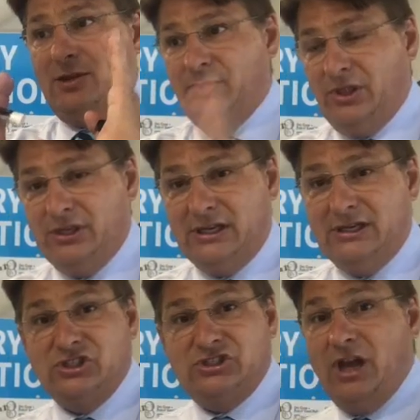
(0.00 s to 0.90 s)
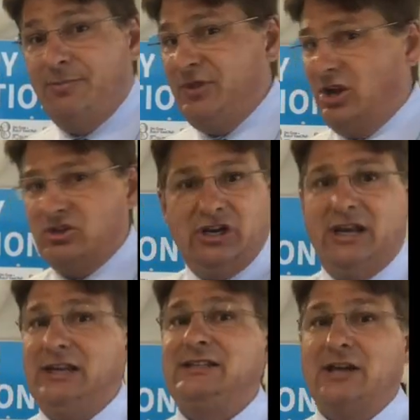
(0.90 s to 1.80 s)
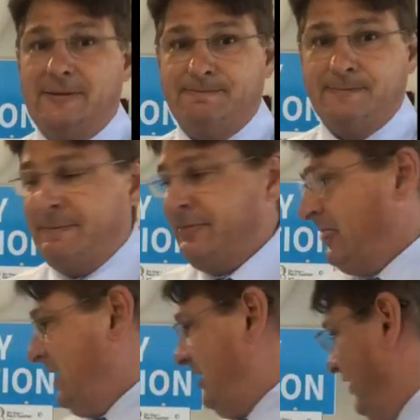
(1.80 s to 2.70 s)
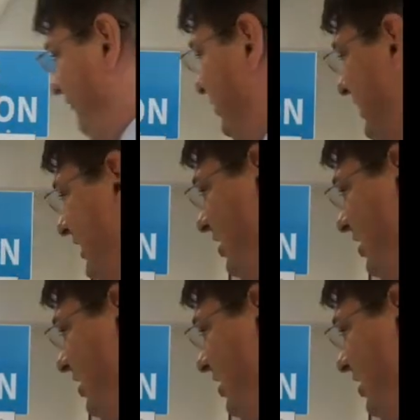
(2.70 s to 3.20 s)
ability to stop the auction at any time. If we get an